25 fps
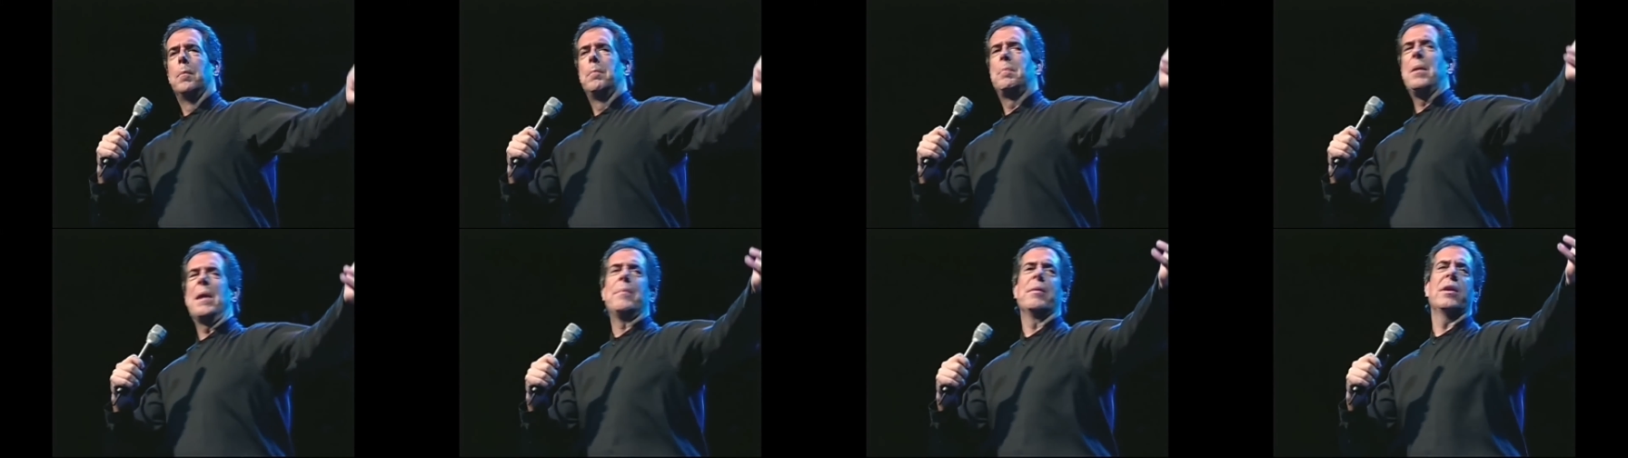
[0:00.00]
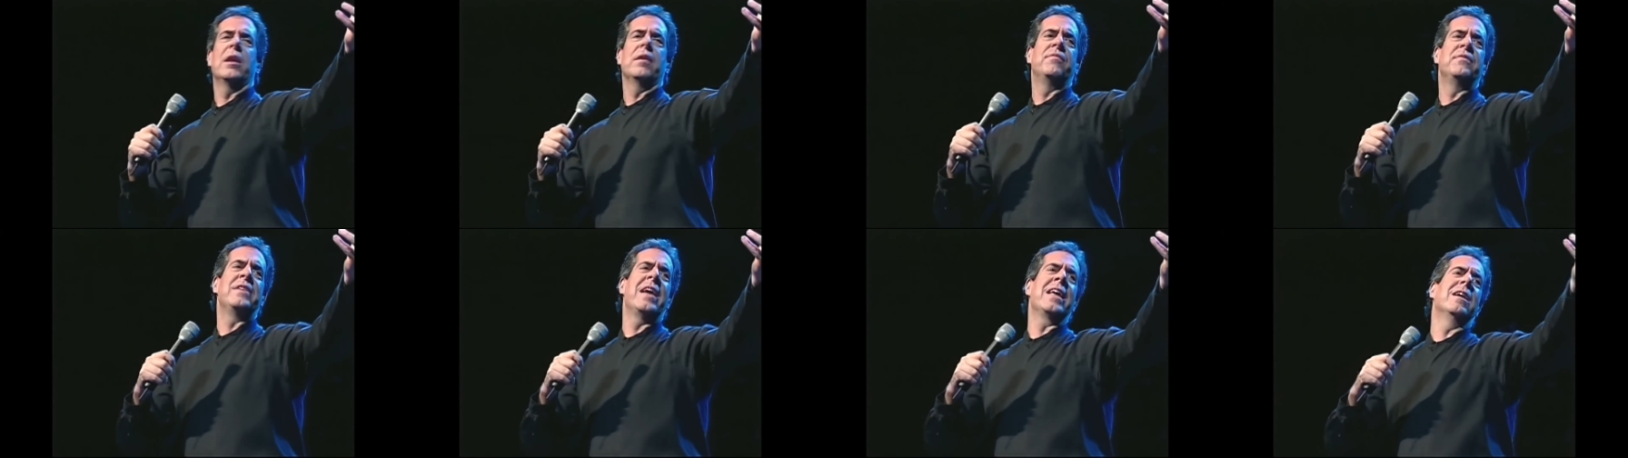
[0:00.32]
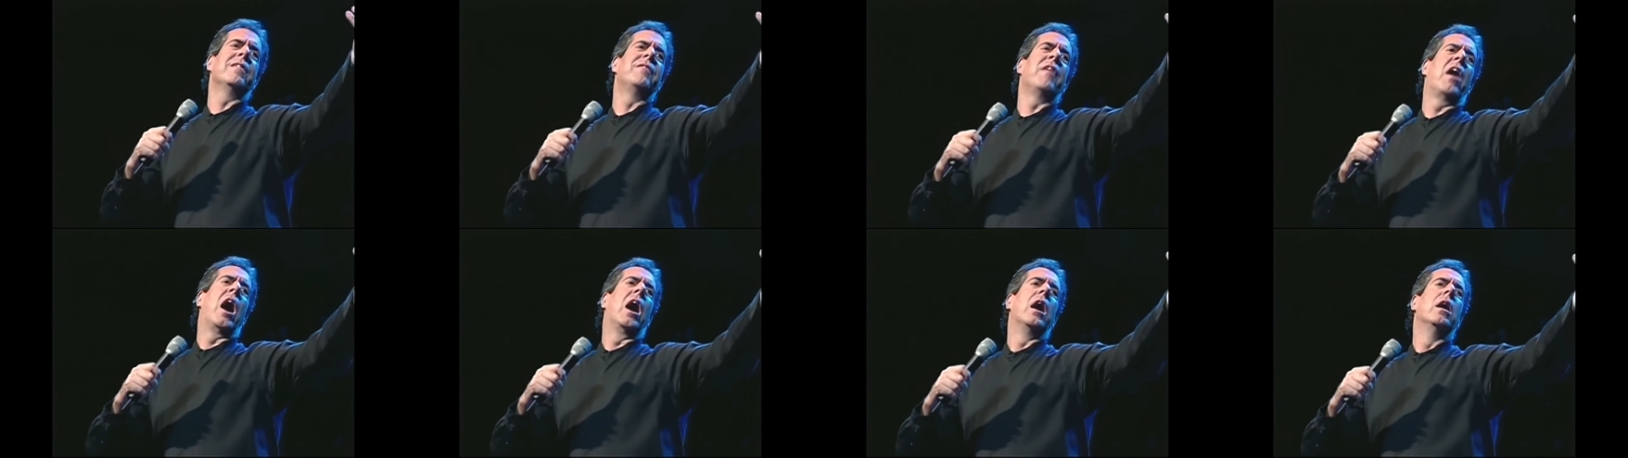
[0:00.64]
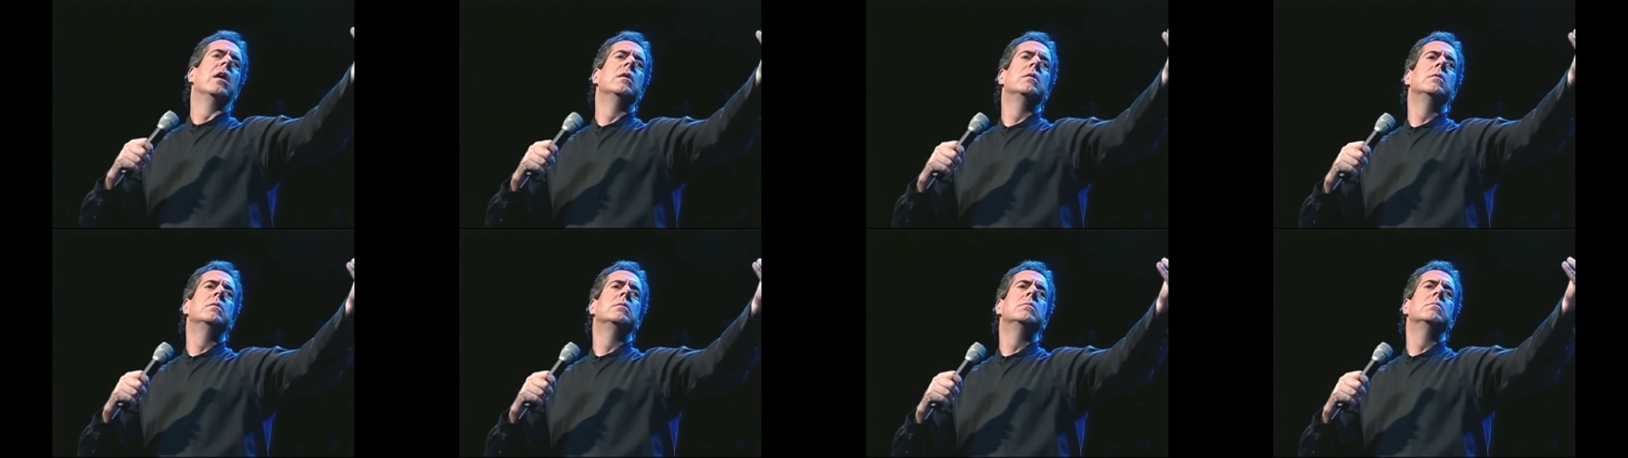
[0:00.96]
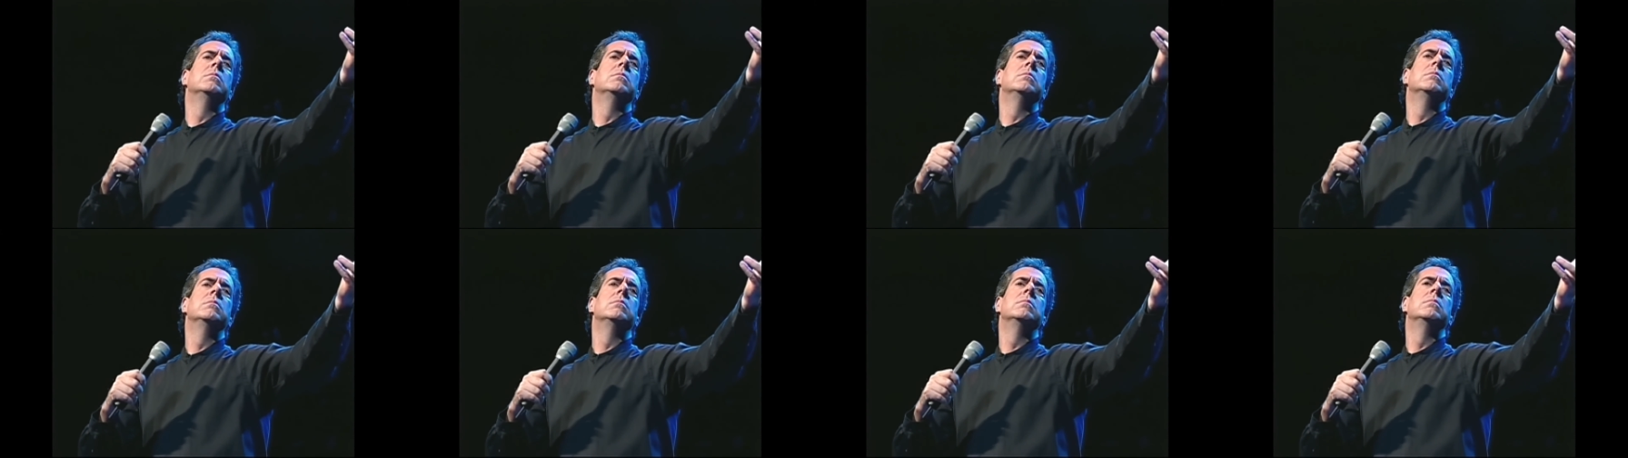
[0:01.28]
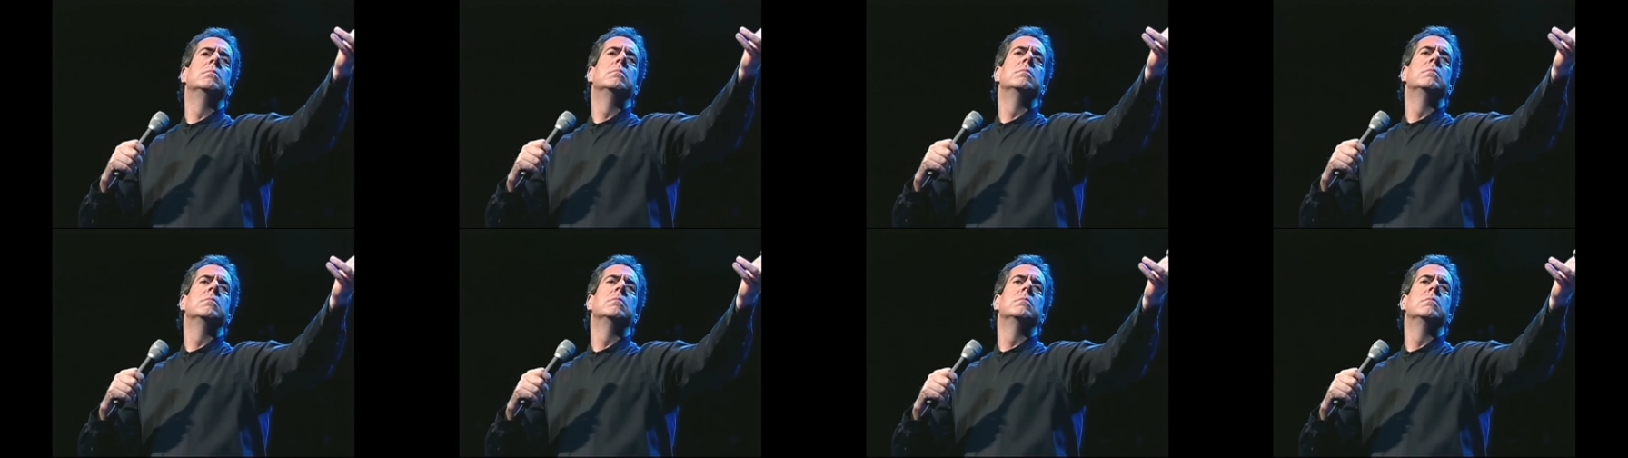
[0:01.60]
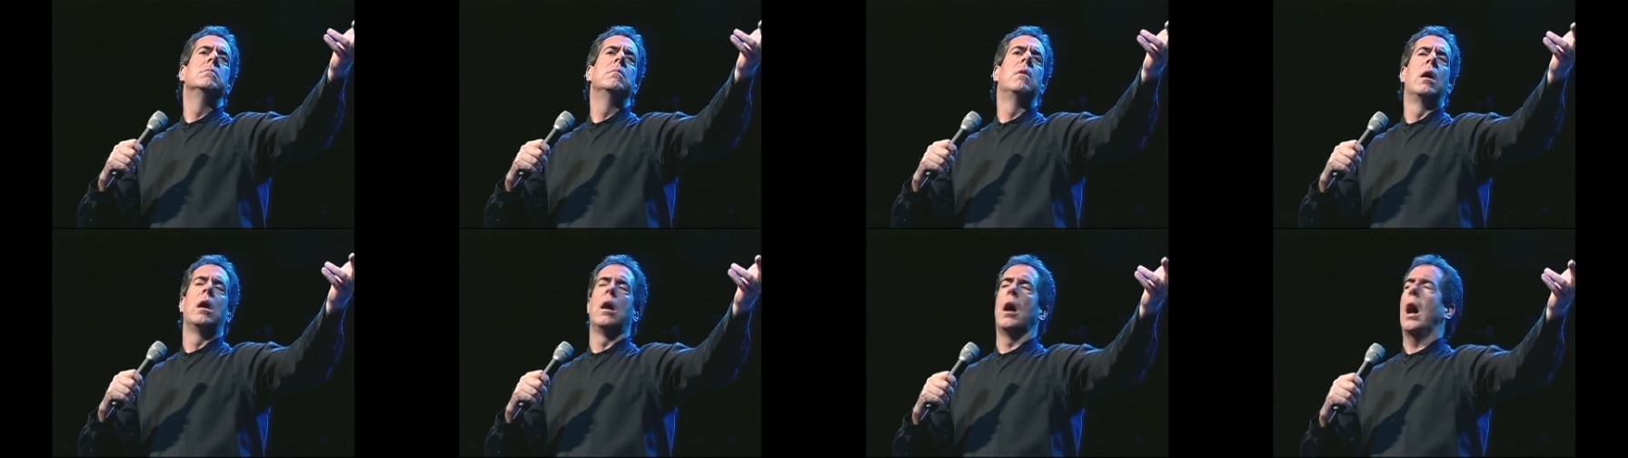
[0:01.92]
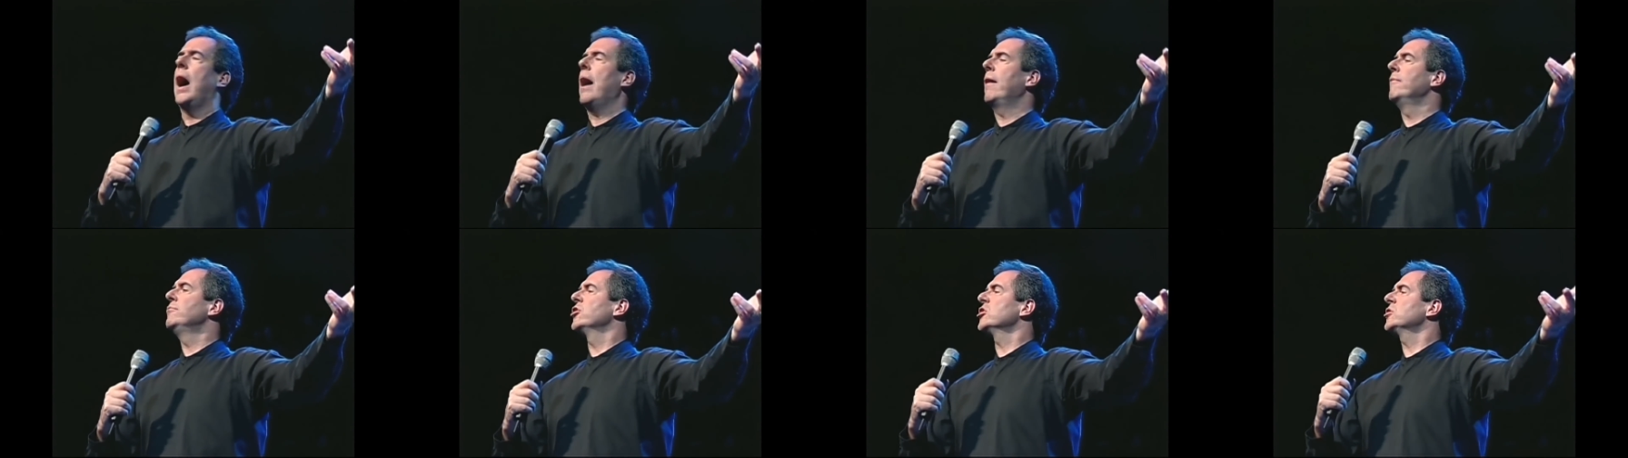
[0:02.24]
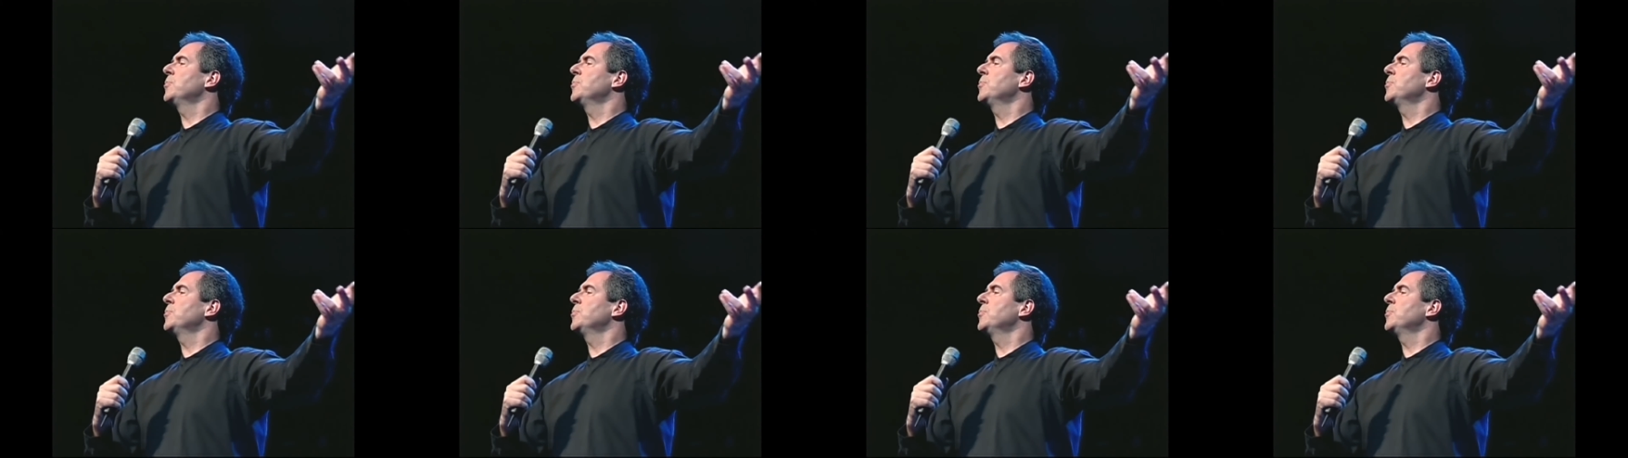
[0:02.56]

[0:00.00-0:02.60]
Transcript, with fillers: People of Nineveh. I've